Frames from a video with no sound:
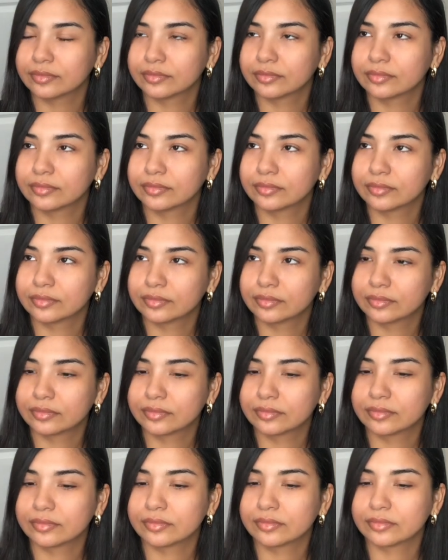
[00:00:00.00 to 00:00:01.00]

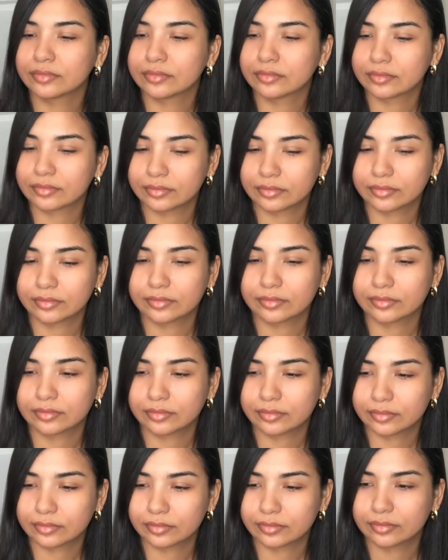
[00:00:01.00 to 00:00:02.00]

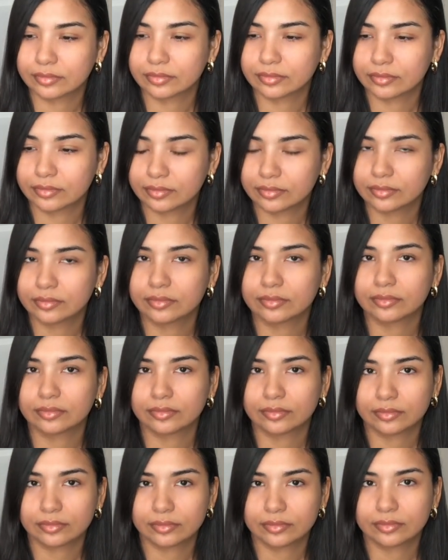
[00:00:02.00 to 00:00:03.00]

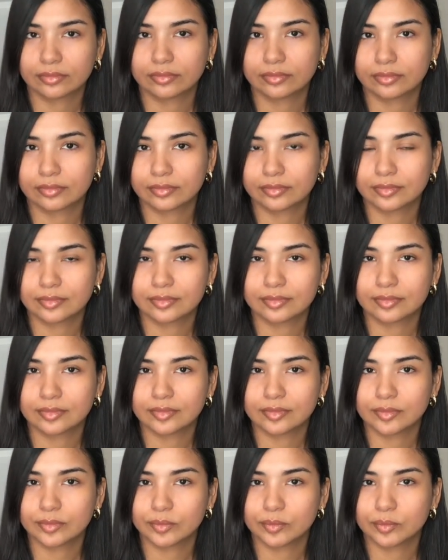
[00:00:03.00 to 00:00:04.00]

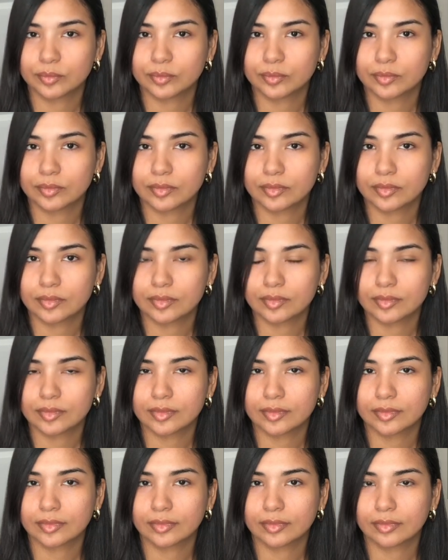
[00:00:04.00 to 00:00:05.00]

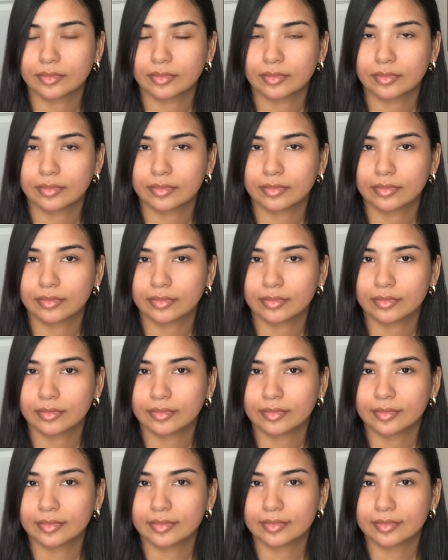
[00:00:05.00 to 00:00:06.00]

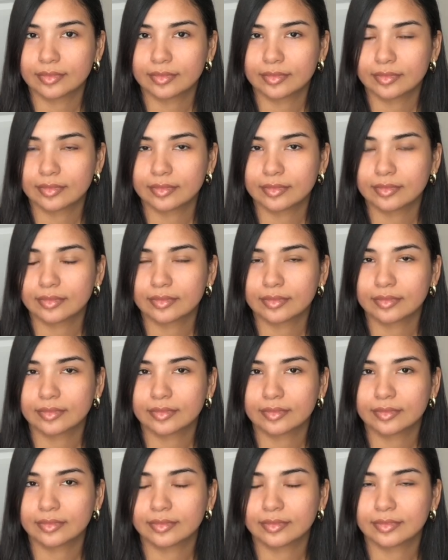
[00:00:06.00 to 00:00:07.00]

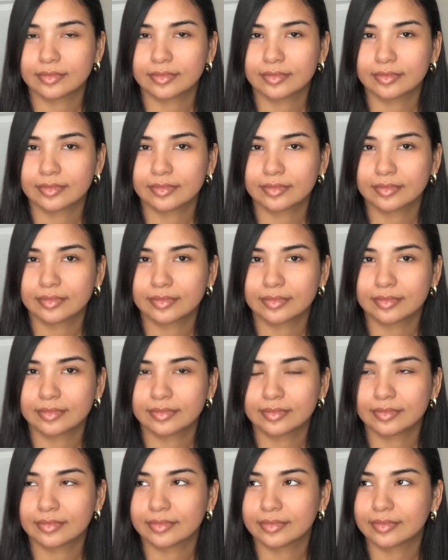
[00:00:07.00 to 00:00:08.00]
The person shown says nothing.